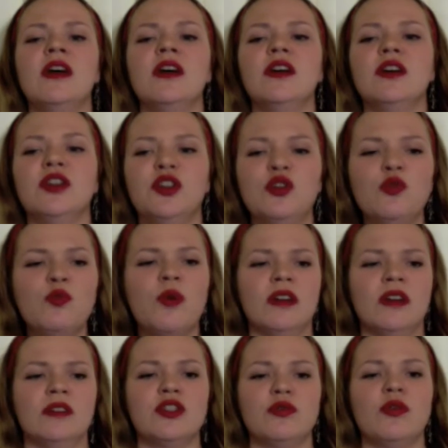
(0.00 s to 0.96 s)
you
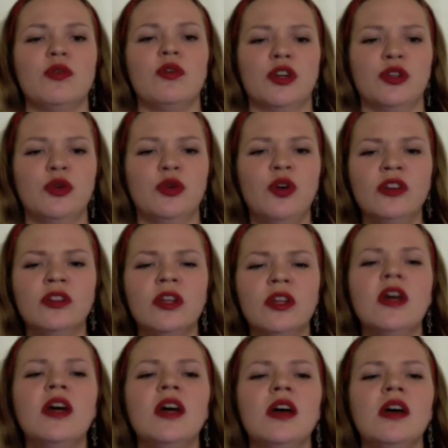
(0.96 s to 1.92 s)
want to or not,
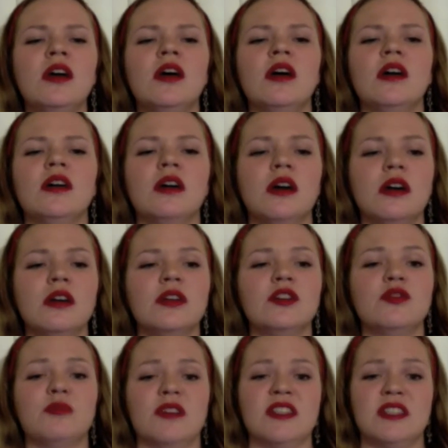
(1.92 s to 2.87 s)

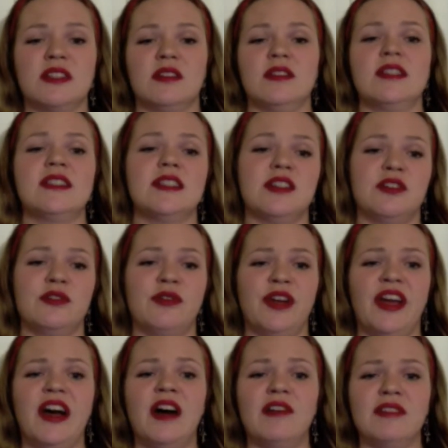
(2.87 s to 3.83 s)
you must consider
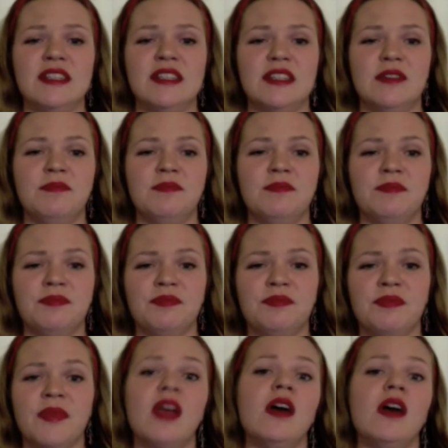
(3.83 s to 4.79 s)
reality.
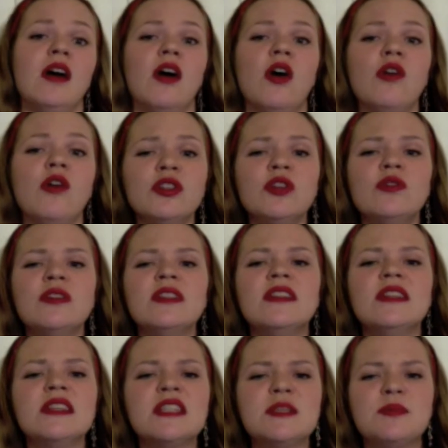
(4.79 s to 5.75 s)
Although in
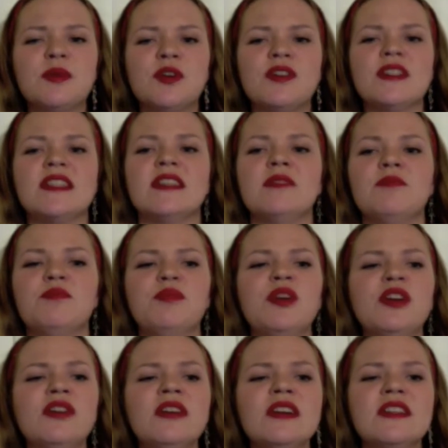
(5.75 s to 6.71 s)
this person,
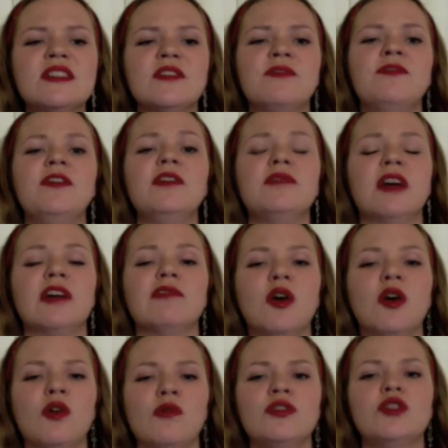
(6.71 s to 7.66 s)
periods of feeling
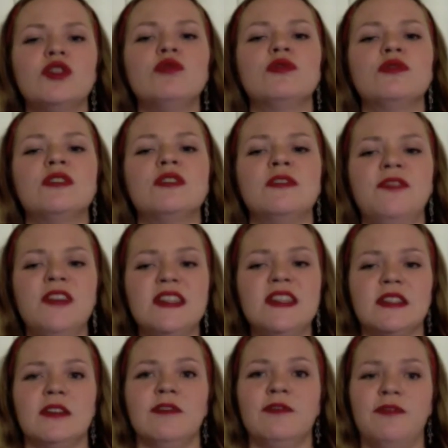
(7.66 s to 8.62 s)
low due to
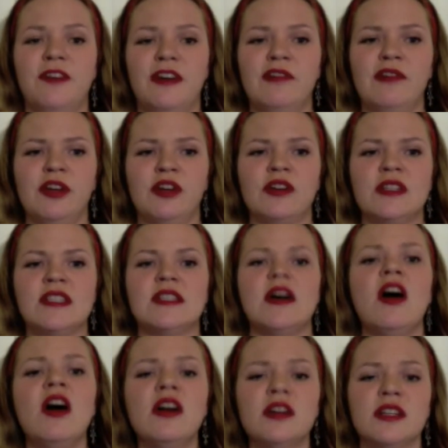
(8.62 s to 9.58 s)
defeats and failures
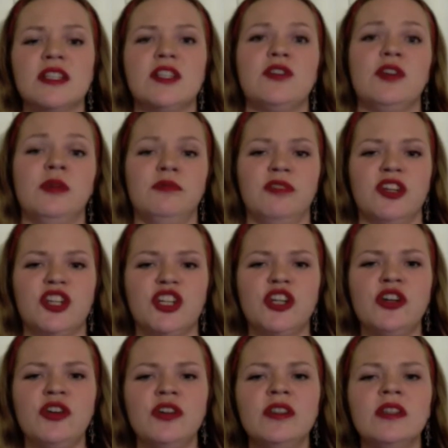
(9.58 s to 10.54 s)
are extremely
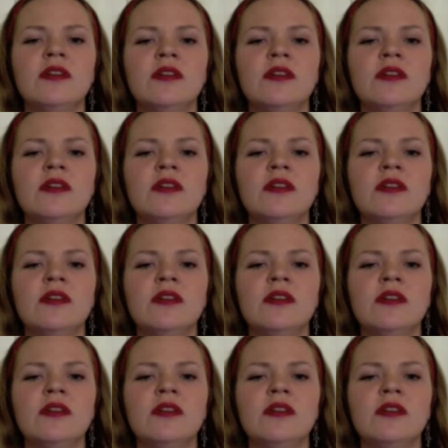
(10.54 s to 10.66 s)
short,